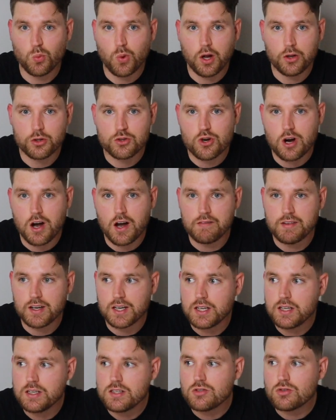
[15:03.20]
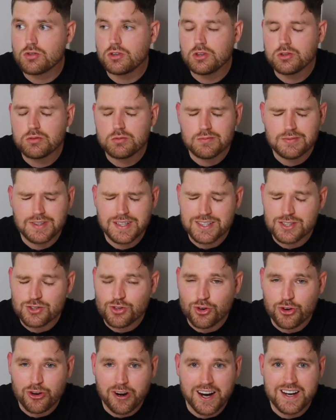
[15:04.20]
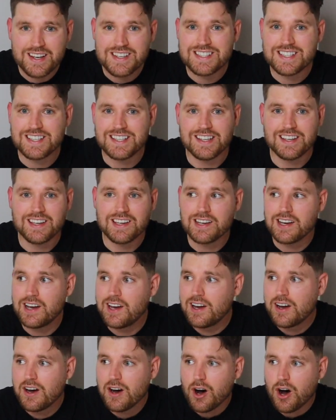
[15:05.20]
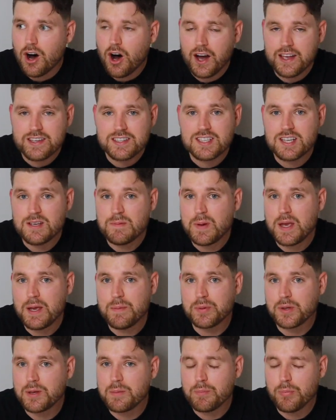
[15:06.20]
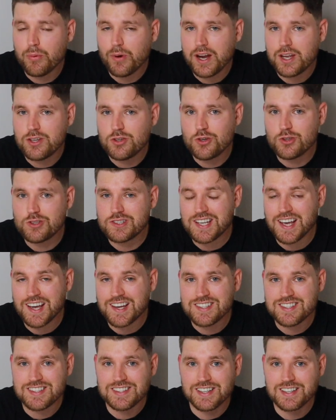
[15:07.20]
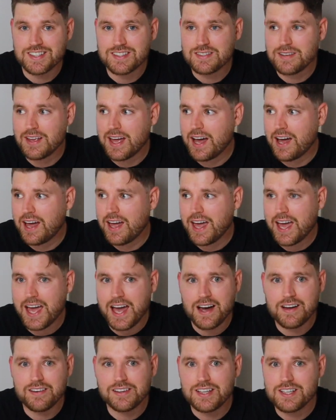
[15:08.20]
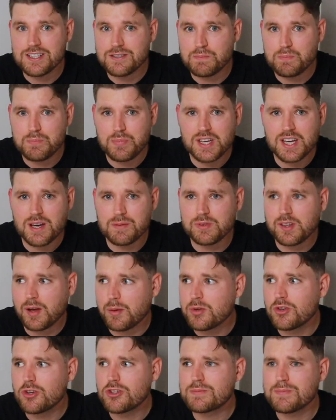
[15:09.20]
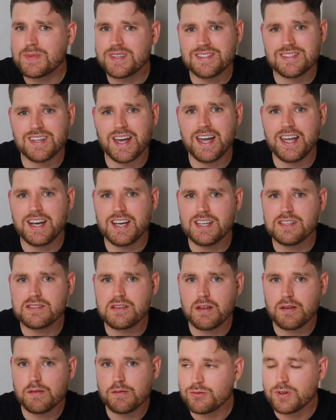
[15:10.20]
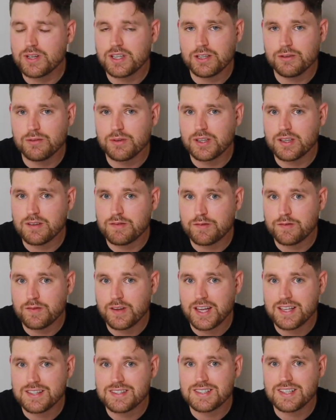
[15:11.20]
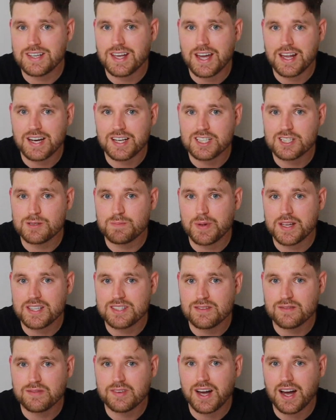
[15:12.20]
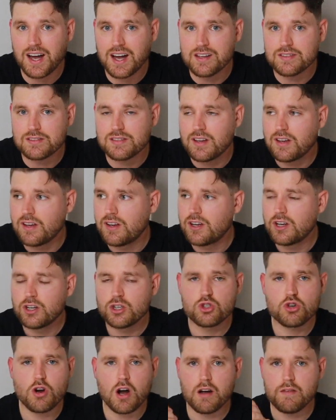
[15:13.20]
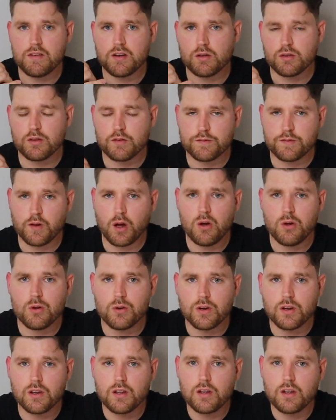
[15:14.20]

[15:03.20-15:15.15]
while driving it's crazy here. I see people in brand new Teslas, Audis, BMWs, Mercedes, really, really fancy and expensive cars, driving on the phone.